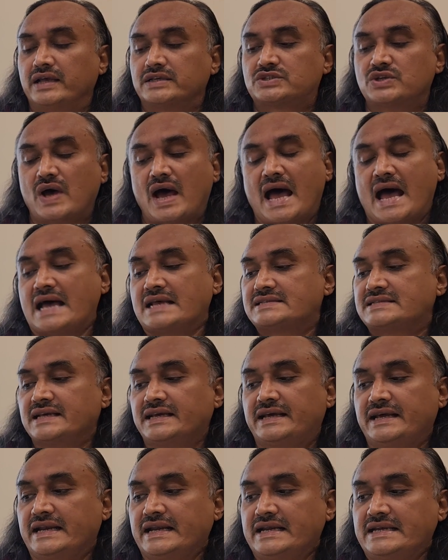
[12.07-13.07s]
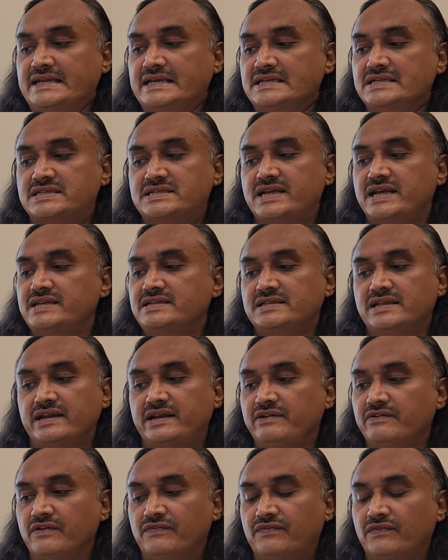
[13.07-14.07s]
So as the gradient changed, the
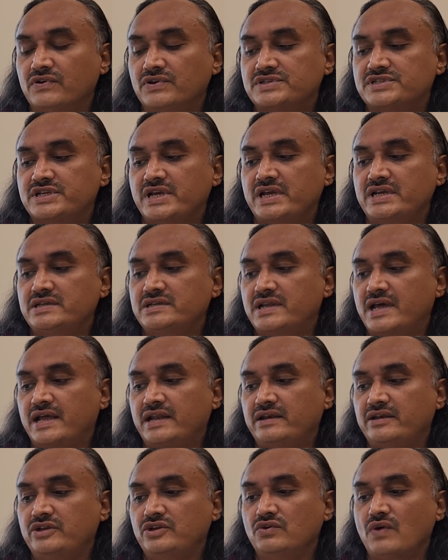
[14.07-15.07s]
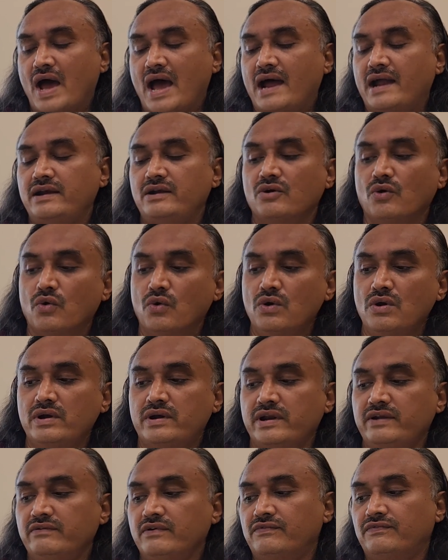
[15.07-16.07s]
river flow changed, and you had
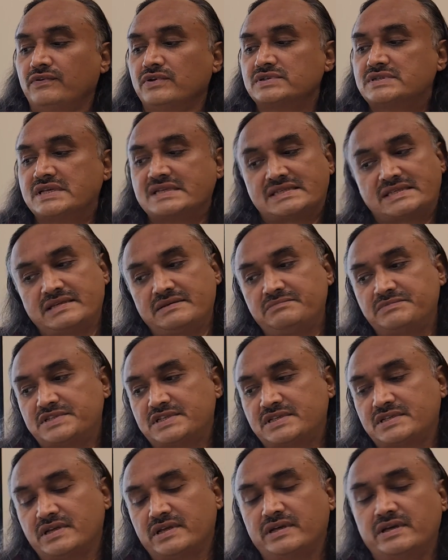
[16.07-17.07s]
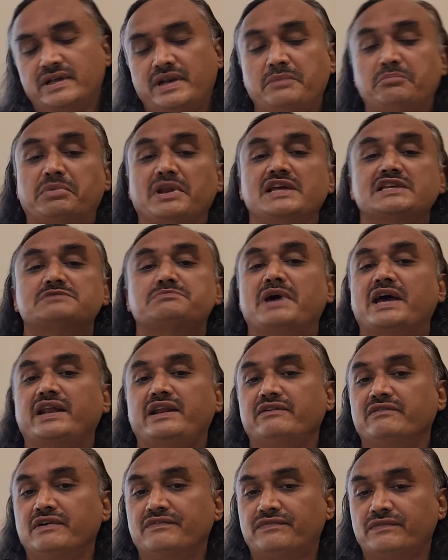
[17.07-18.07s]
old river flow systems replaced by
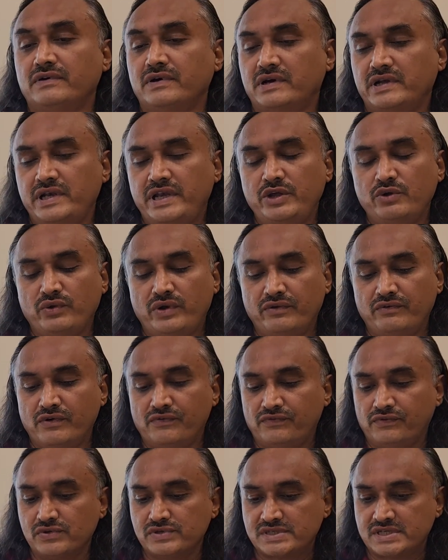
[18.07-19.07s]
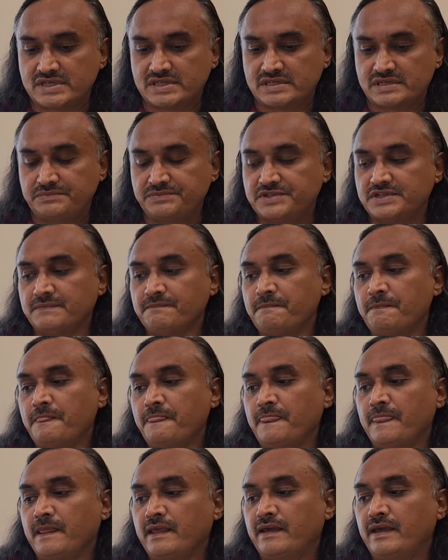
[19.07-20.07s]
new river flow
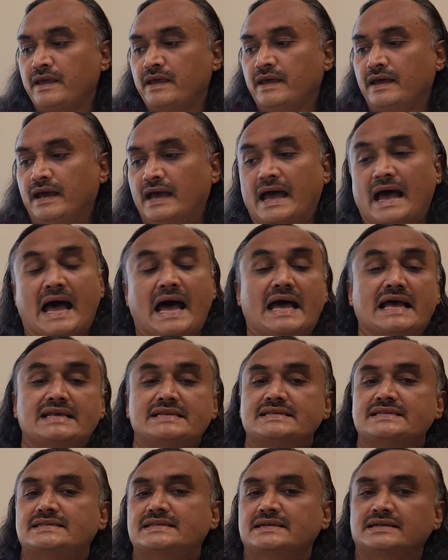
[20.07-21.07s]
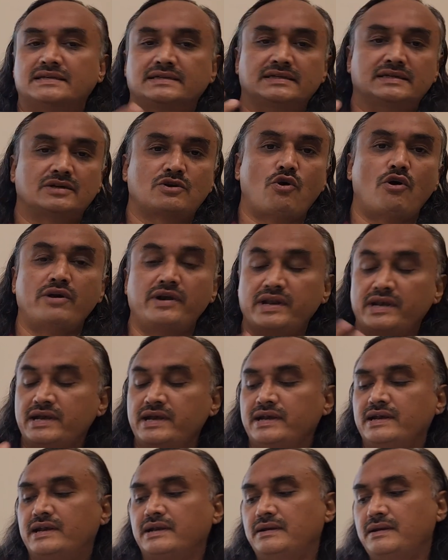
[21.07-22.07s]
systems as the
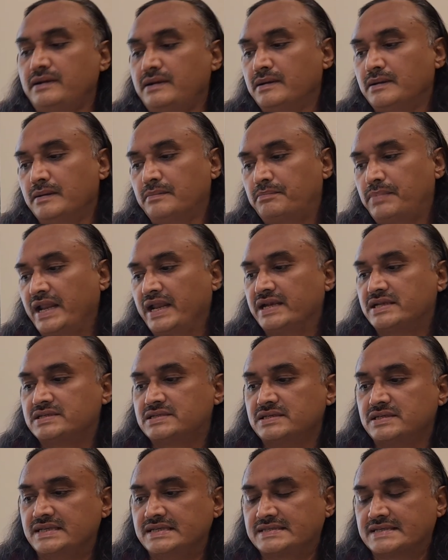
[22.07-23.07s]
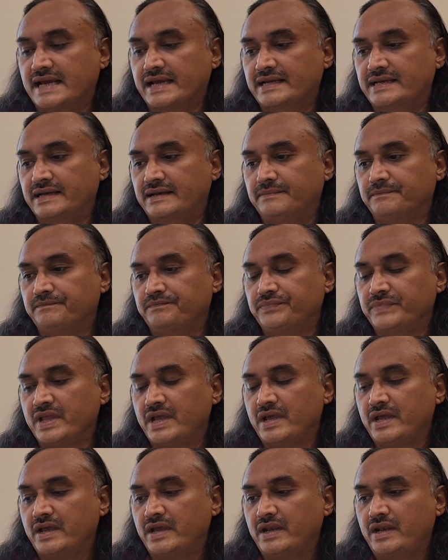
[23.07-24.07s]
continental plates decided.
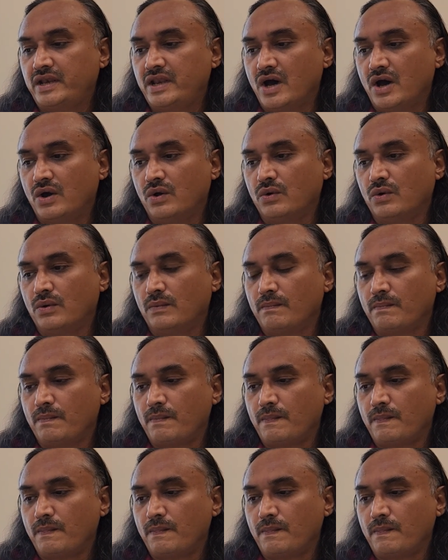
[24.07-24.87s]
Now,